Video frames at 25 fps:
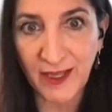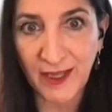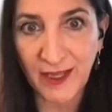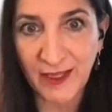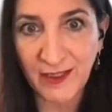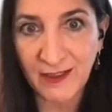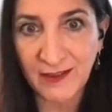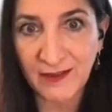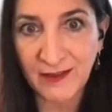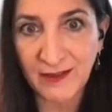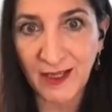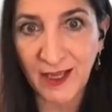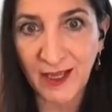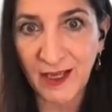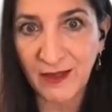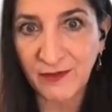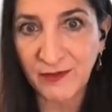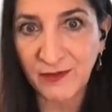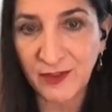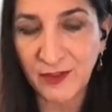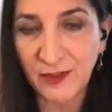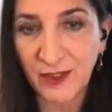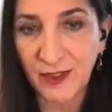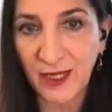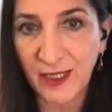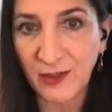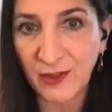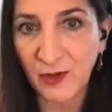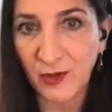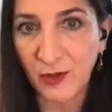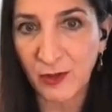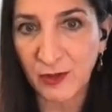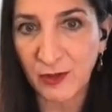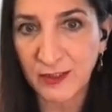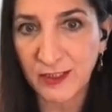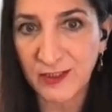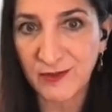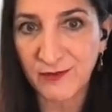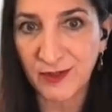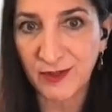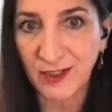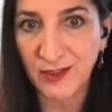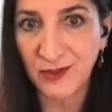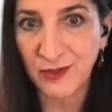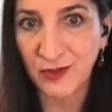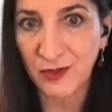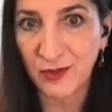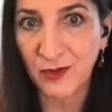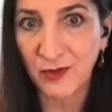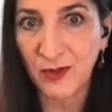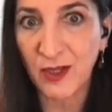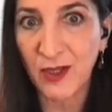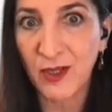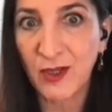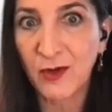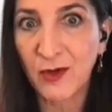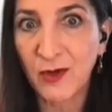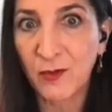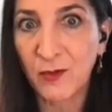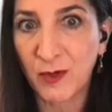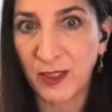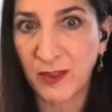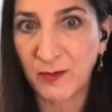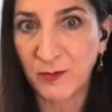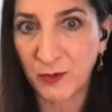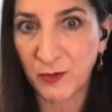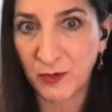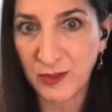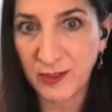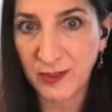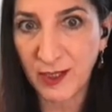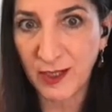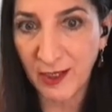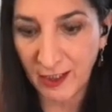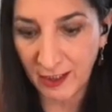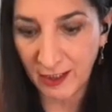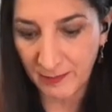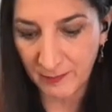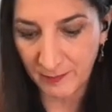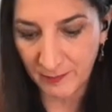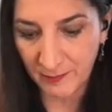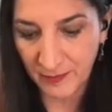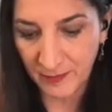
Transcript: n after I call this function one more time?